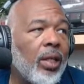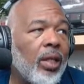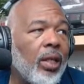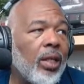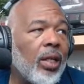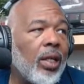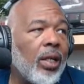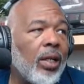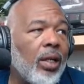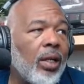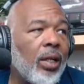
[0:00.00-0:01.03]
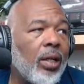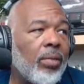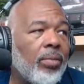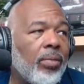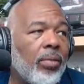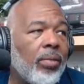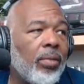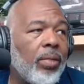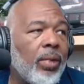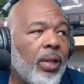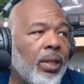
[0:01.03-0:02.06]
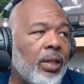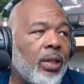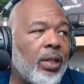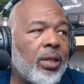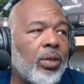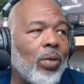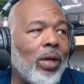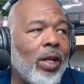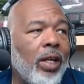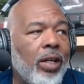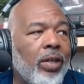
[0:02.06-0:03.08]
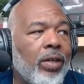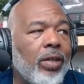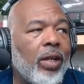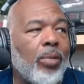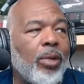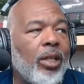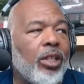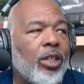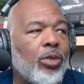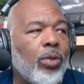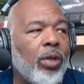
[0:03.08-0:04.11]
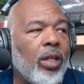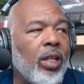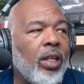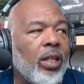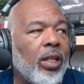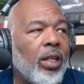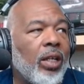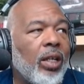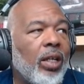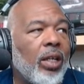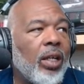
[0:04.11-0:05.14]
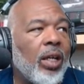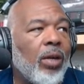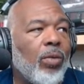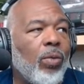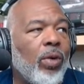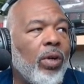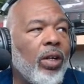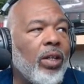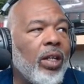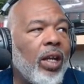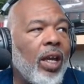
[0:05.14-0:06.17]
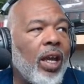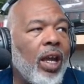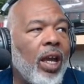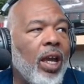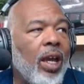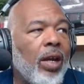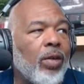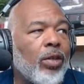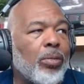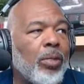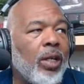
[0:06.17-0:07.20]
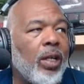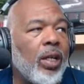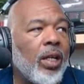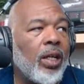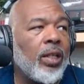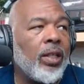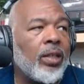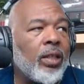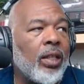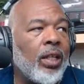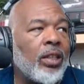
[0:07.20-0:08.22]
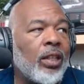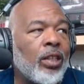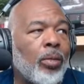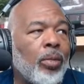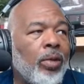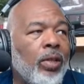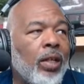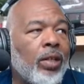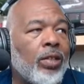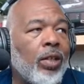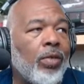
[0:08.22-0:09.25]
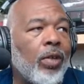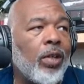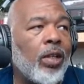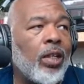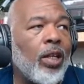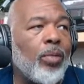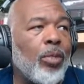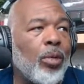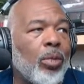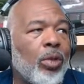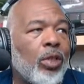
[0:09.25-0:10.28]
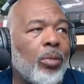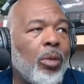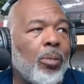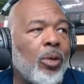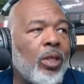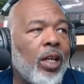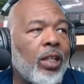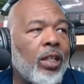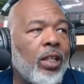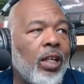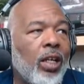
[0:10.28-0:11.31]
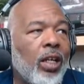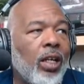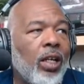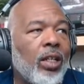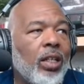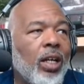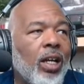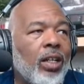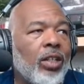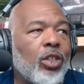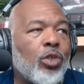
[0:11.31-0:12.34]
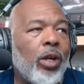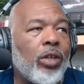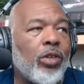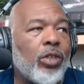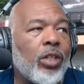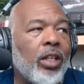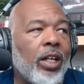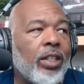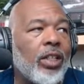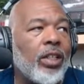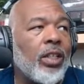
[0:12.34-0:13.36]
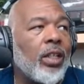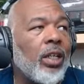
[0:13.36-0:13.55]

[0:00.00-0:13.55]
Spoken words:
this story here, I mean, it just really, really angers me. Lisa Lay says, I believe the legacy of a club member should be protected, not in a stranger's collection.